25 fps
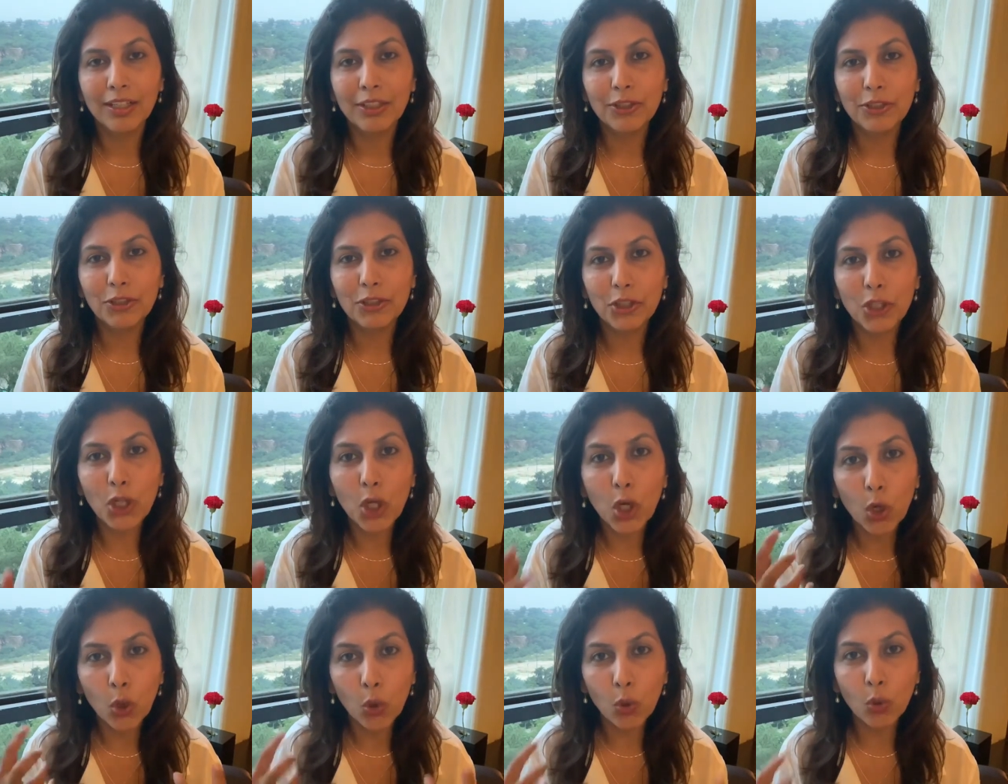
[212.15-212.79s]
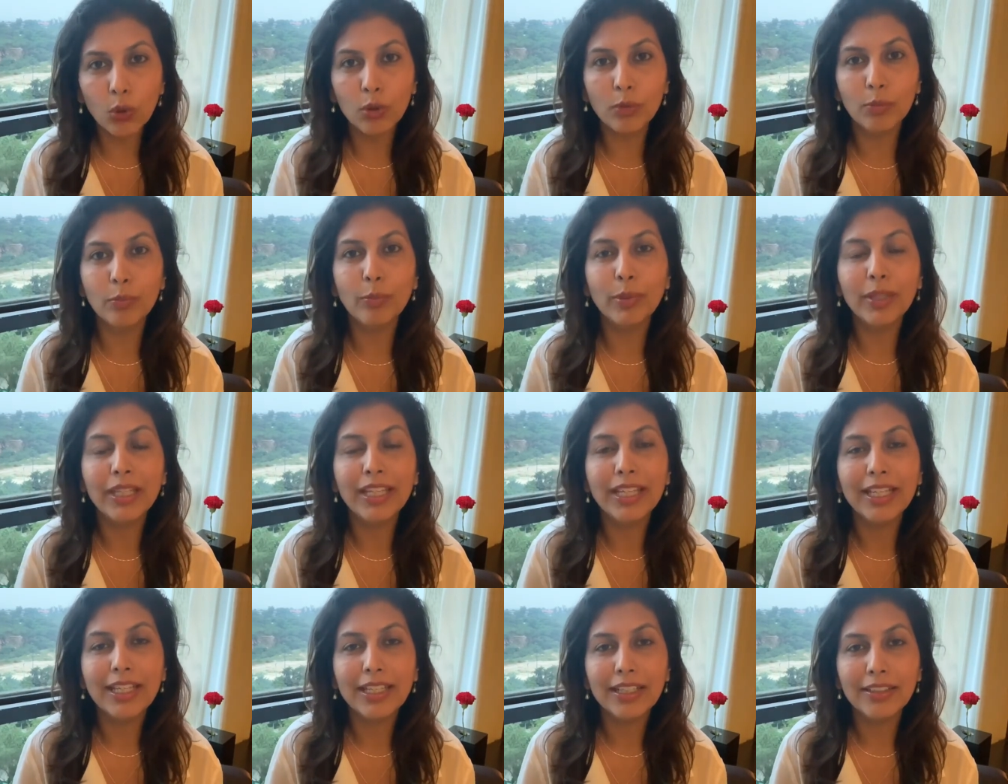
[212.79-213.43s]
to your whole
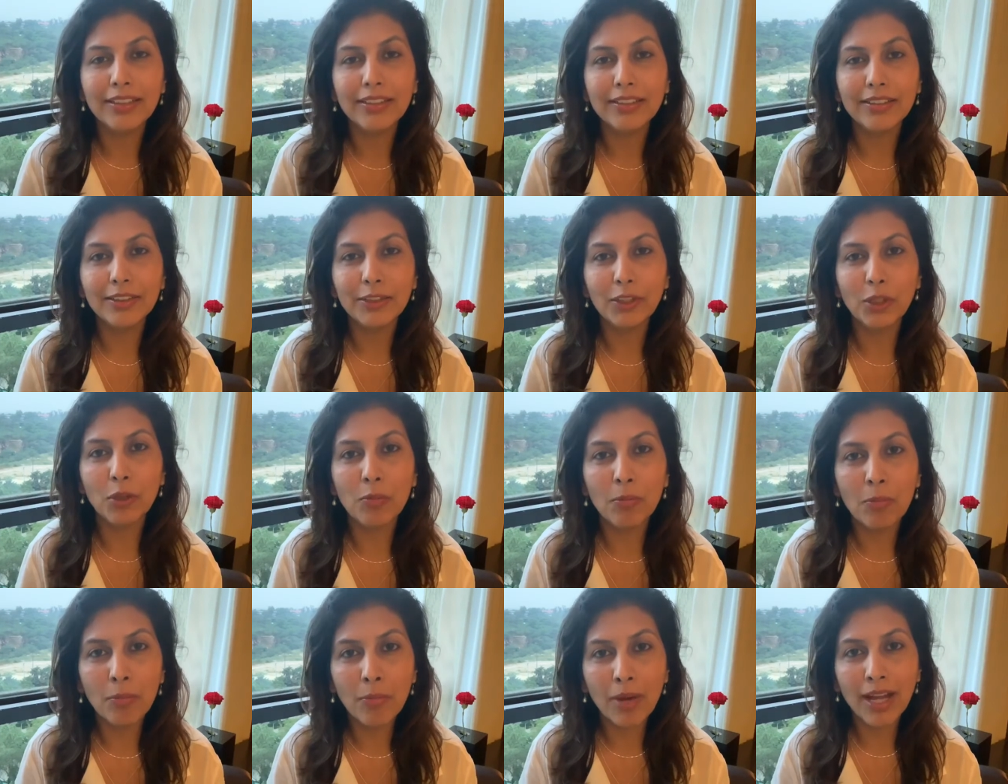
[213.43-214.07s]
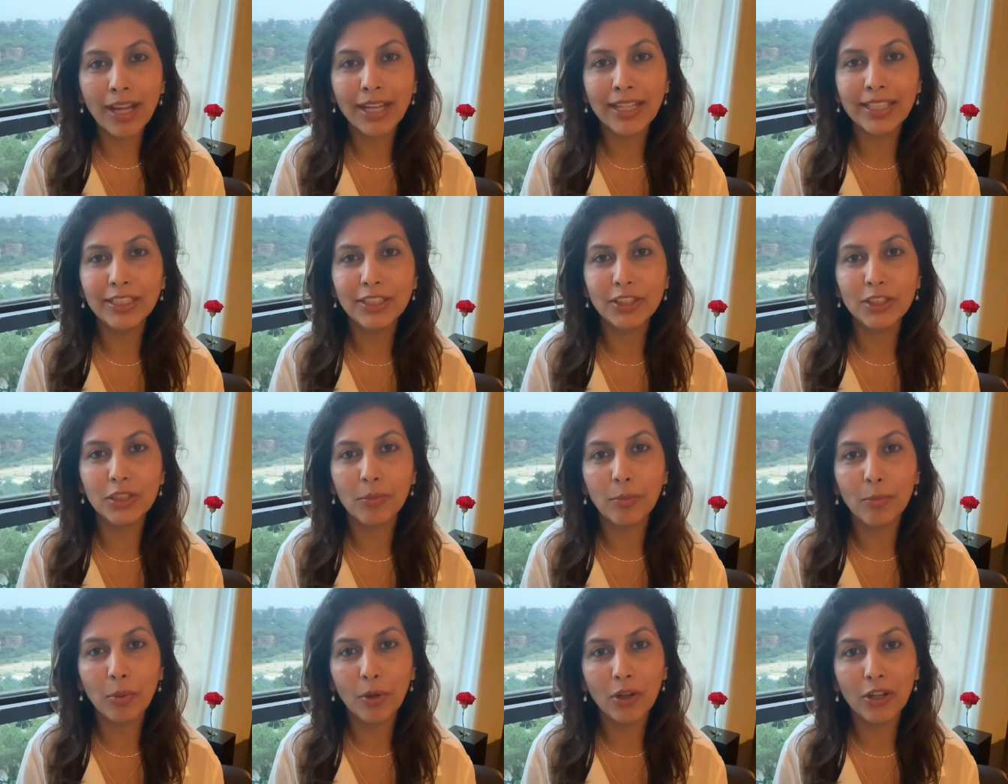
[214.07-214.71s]
being your mind
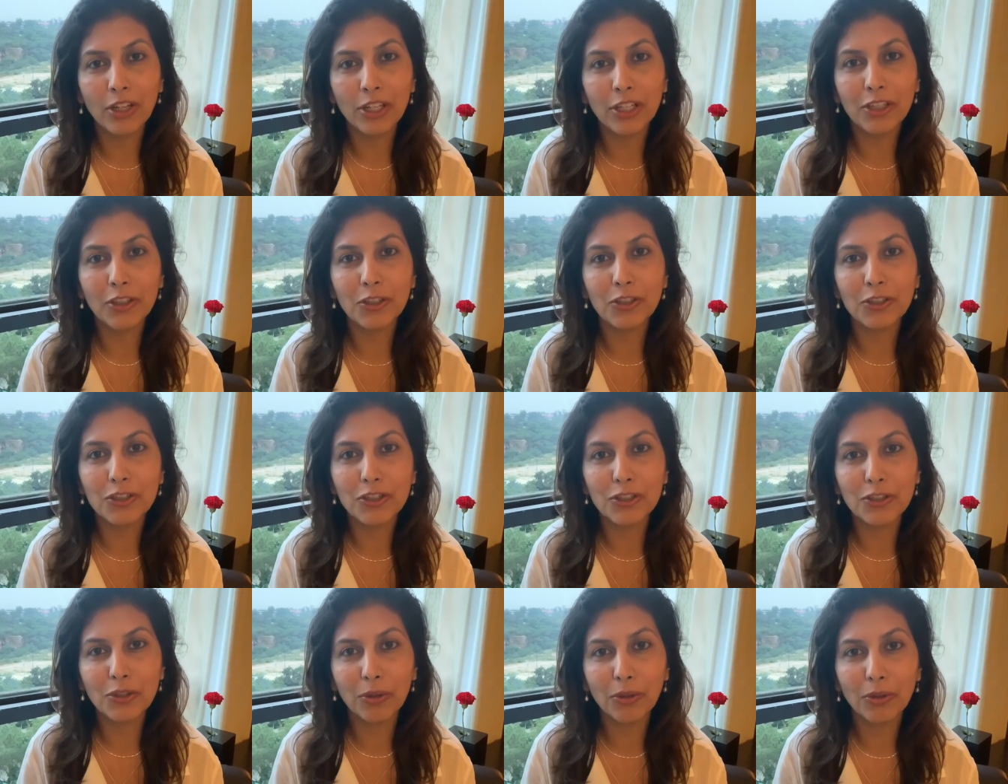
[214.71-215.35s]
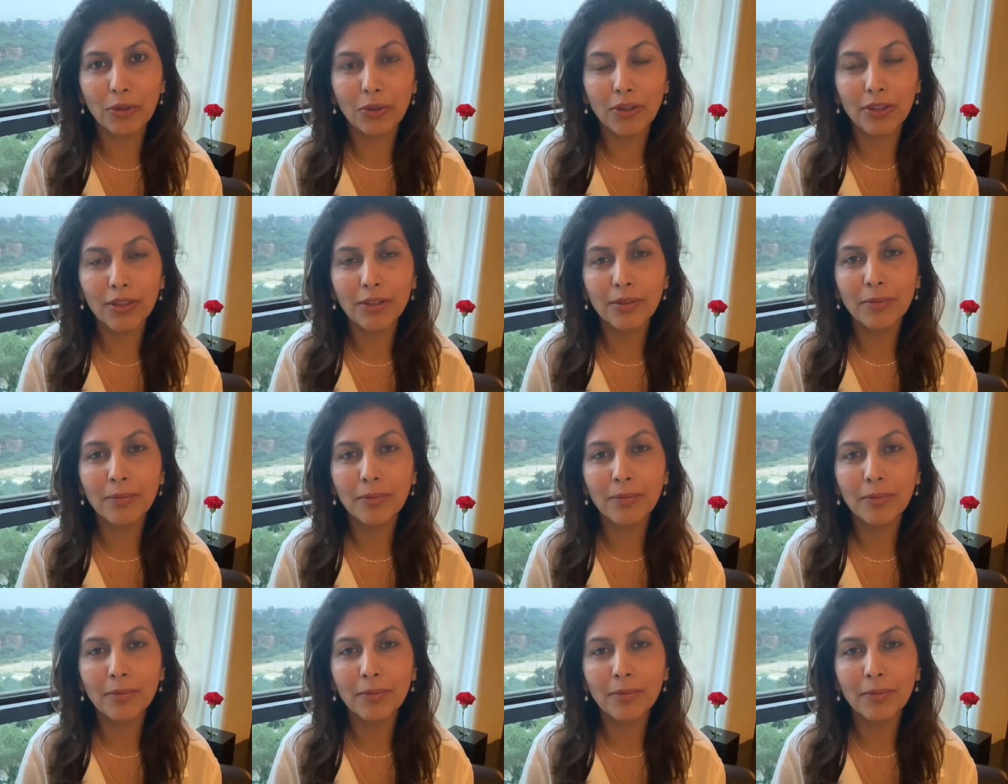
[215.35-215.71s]
your body your soul